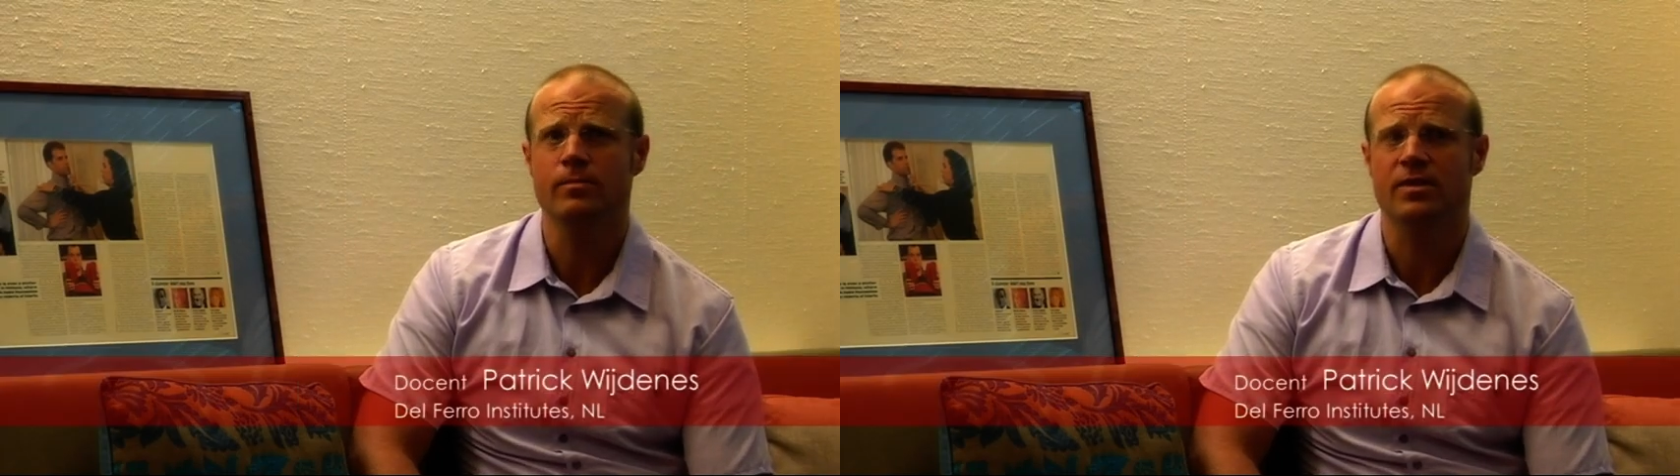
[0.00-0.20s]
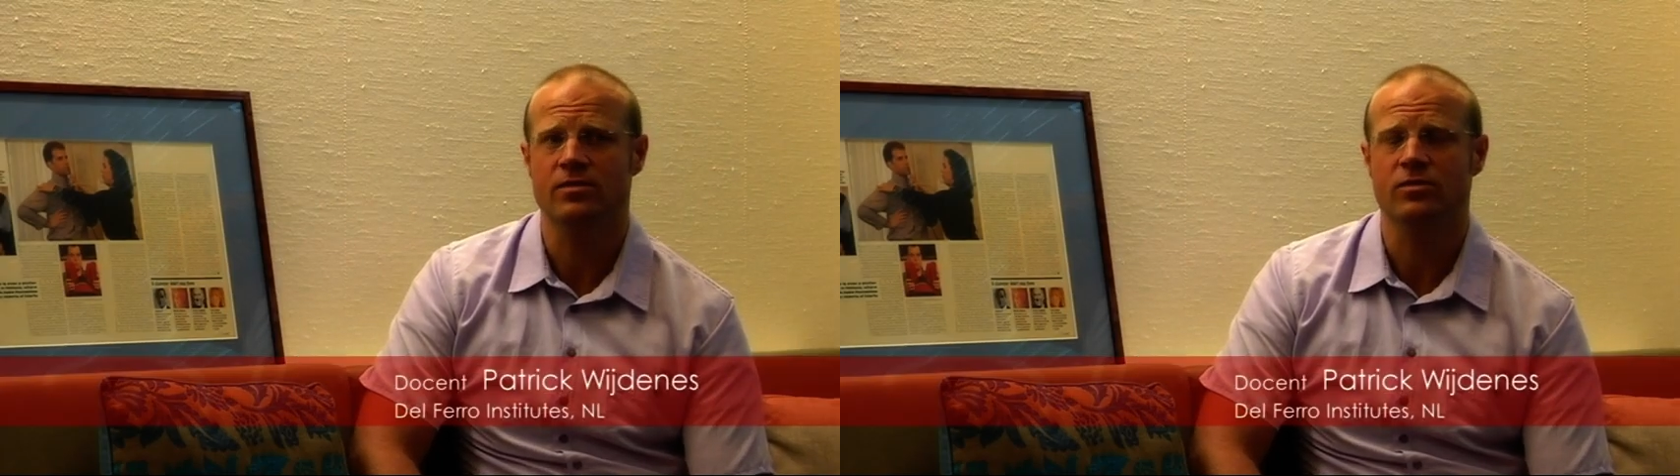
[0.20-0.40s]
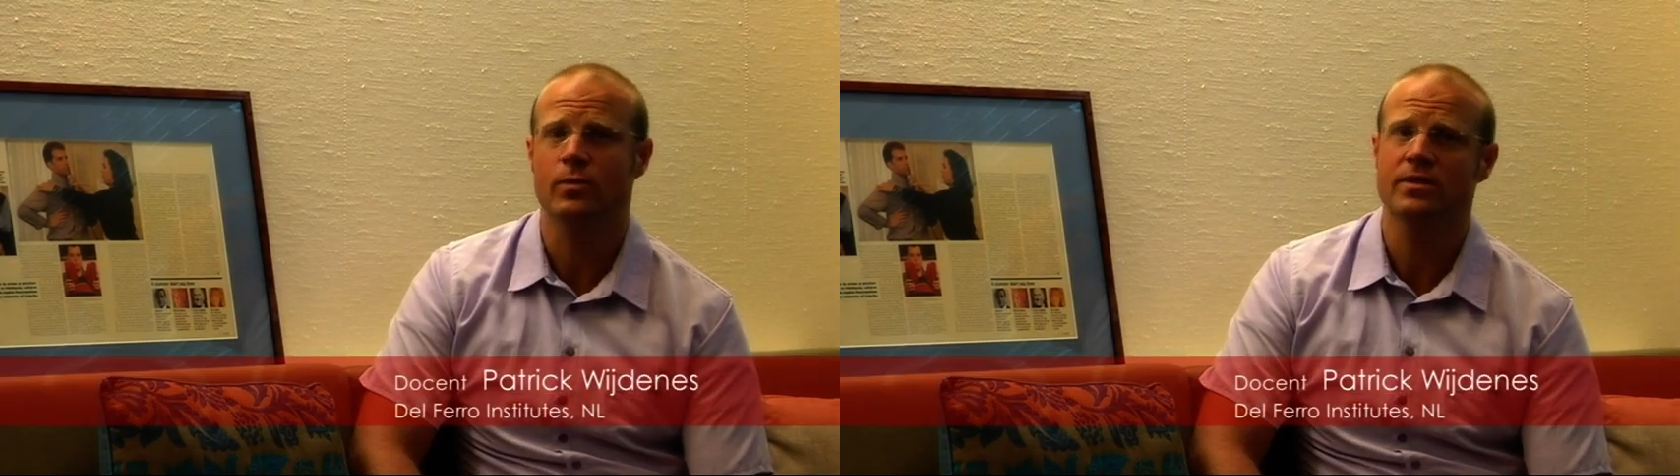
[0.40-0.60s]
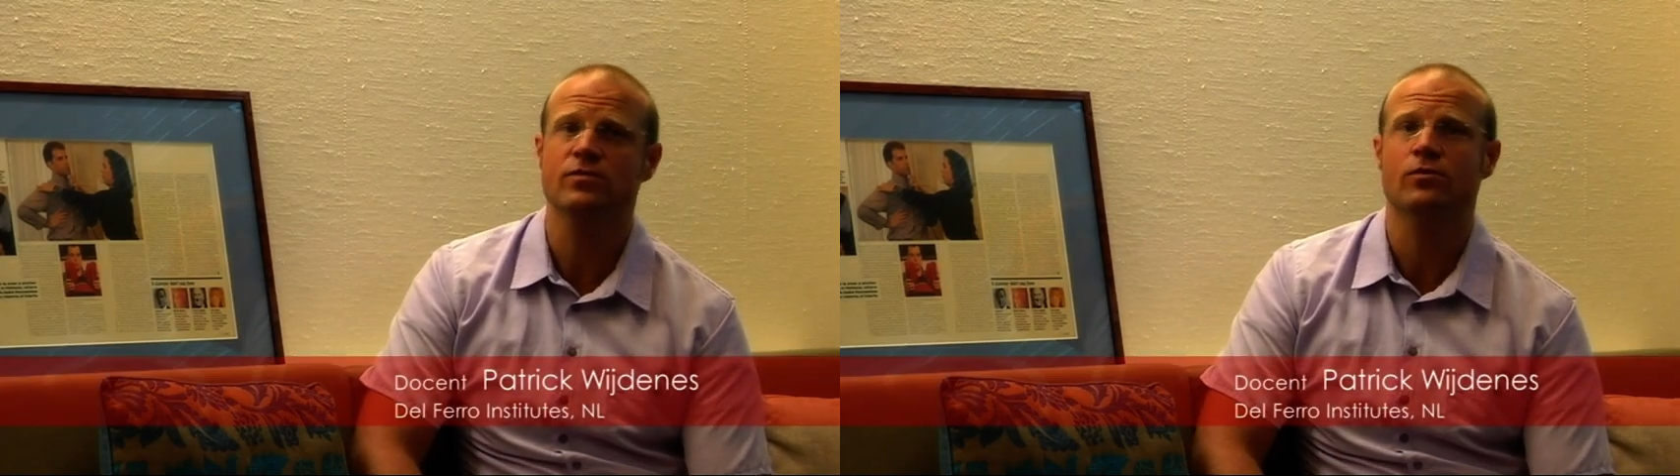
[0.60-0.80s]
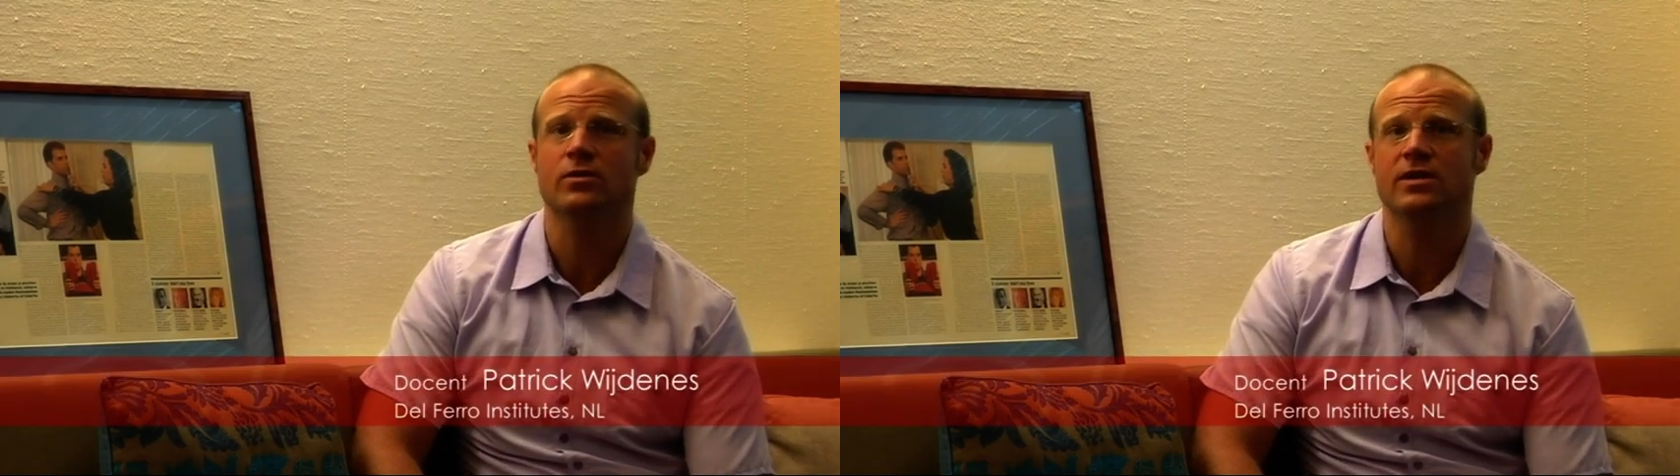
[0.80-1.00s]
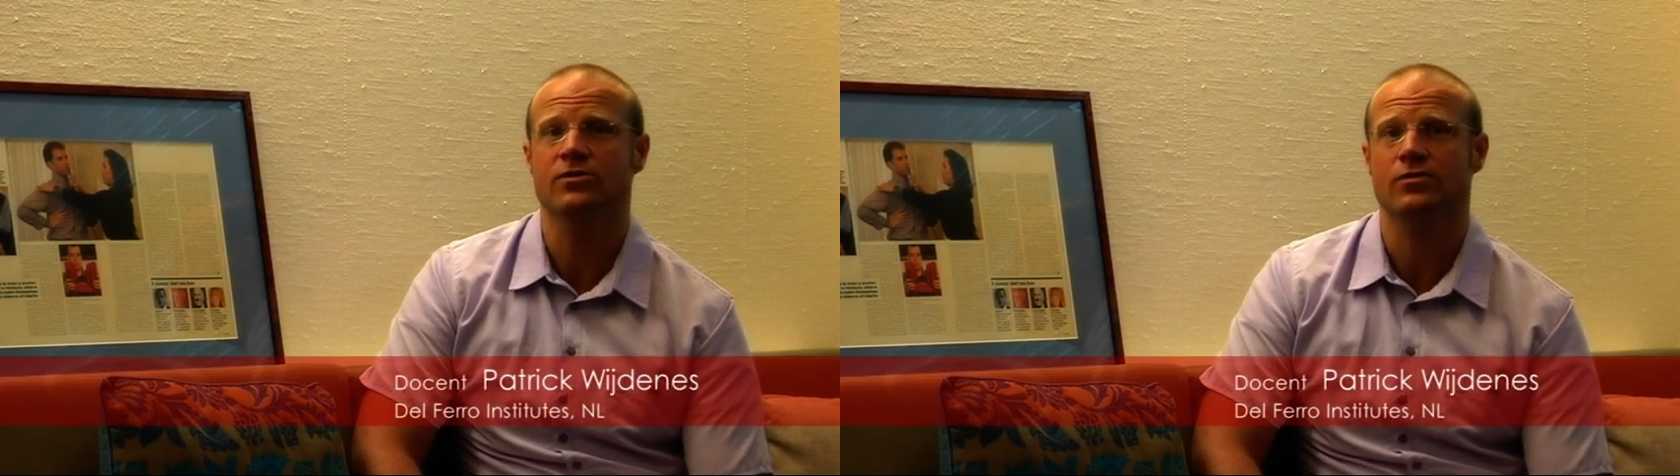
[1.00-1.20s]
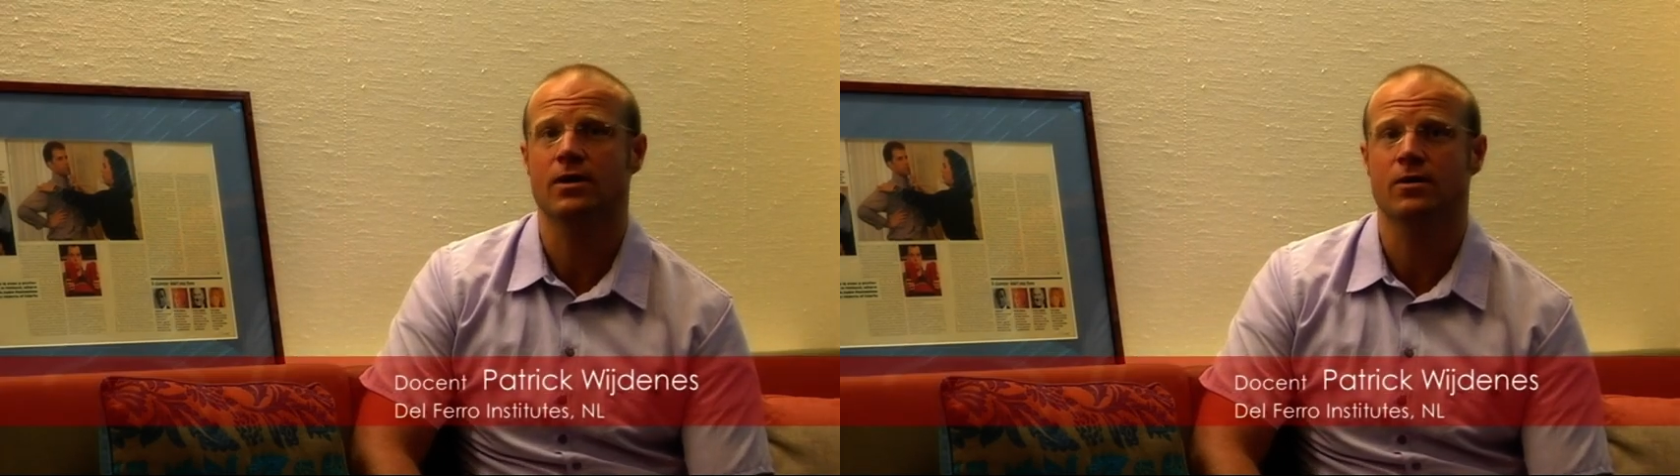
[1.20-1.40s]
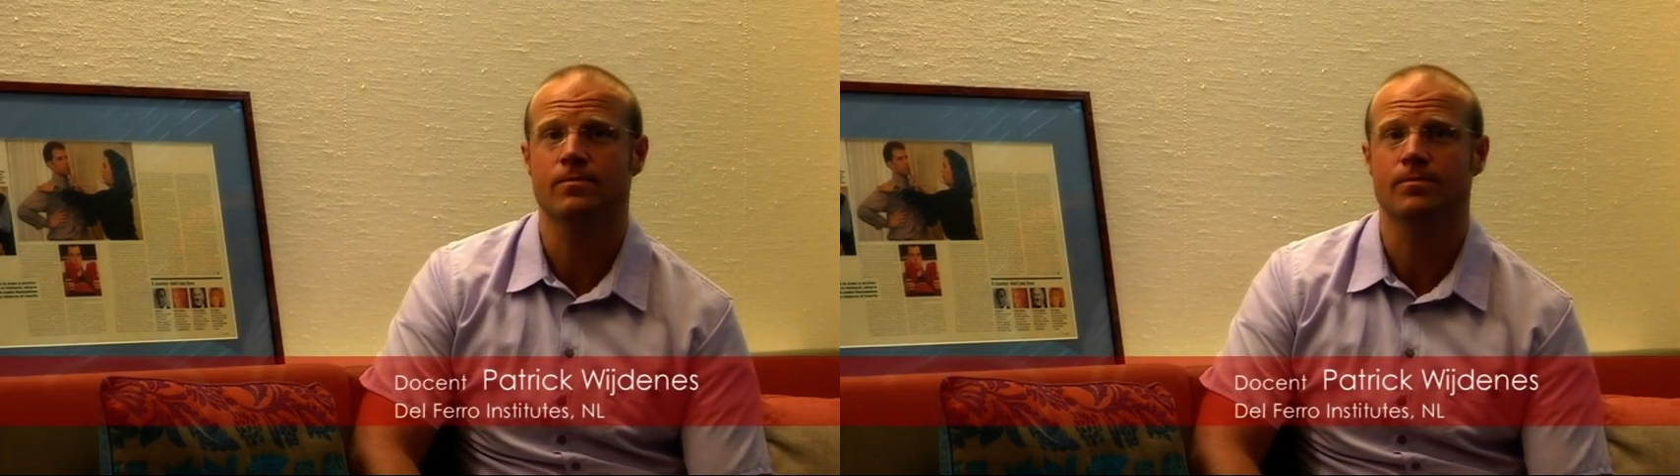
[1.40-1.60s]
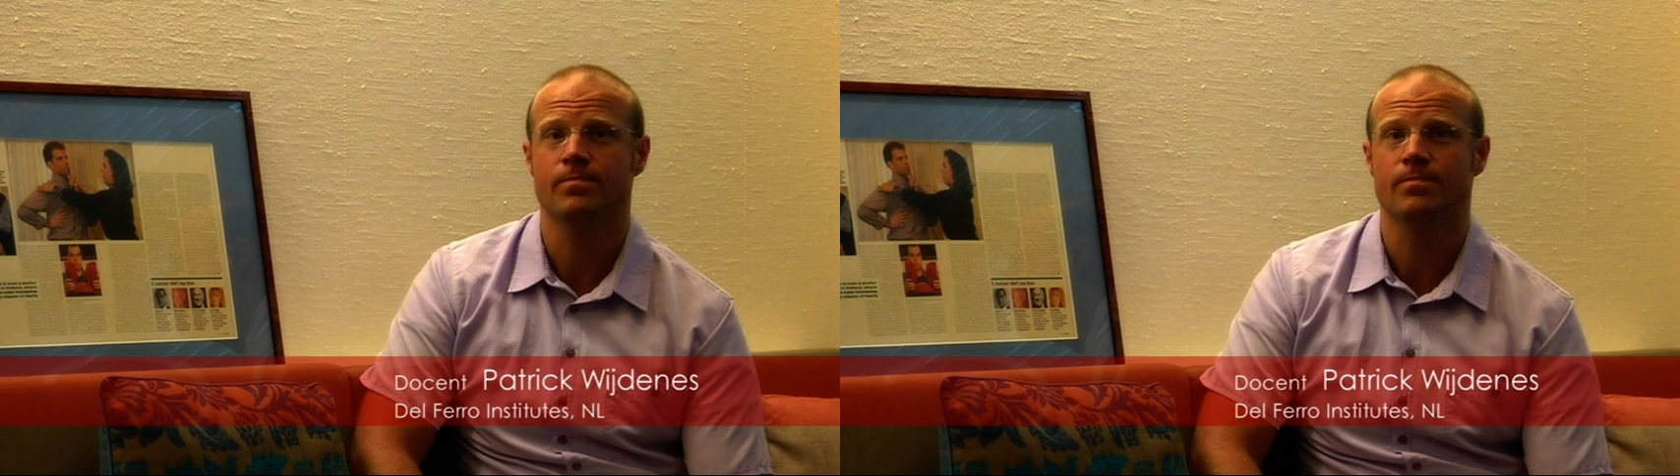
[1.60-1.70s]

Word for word: method 24 years ago.